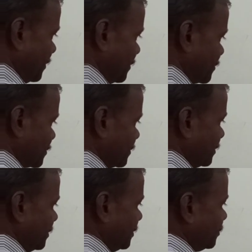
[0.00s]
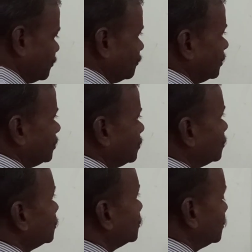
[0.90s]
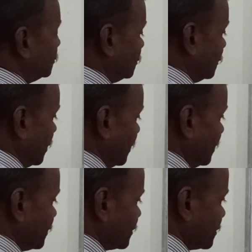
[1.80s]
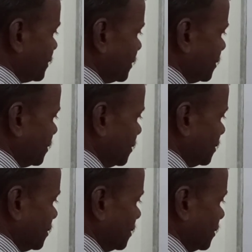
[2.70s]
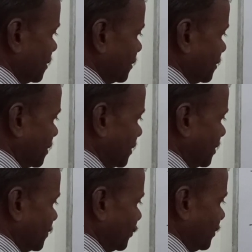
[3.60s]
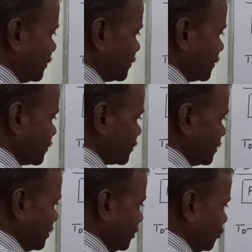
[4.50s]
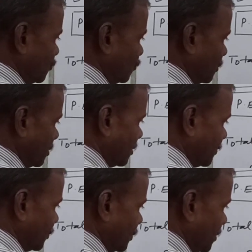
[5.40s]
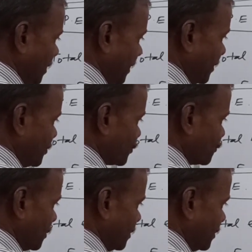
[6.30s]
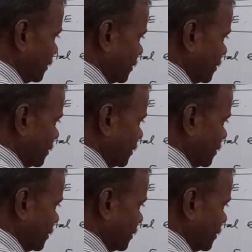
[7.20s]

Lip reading: is equal to minus 13.6 into 1 upon n square